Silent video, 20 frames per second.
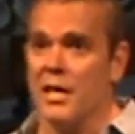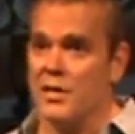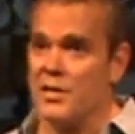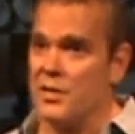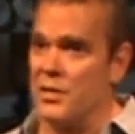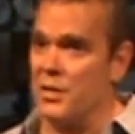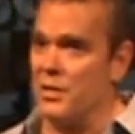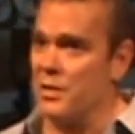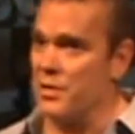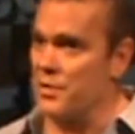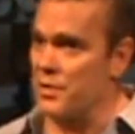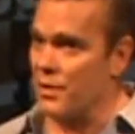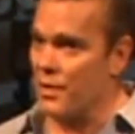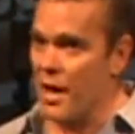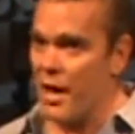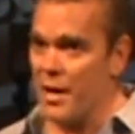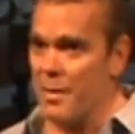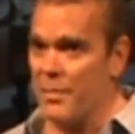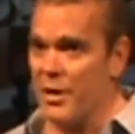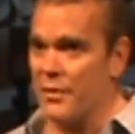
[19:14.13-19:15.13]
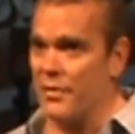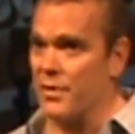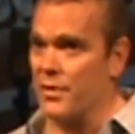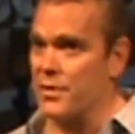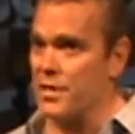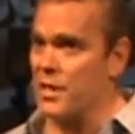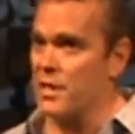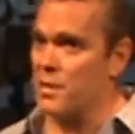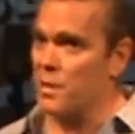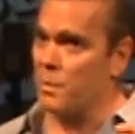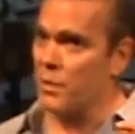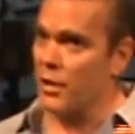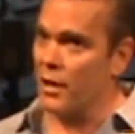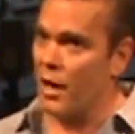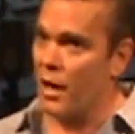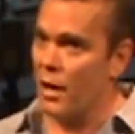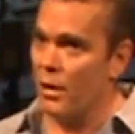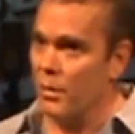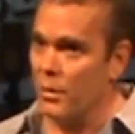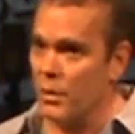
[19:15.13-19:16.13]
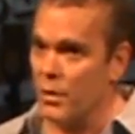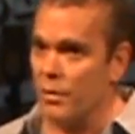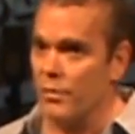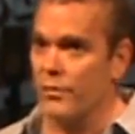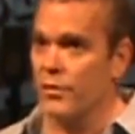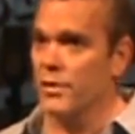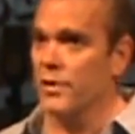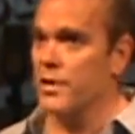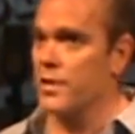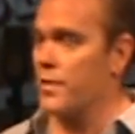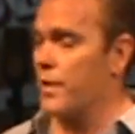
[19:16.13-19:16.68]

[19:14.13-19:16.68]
Students are not above their teacher, but all who are fully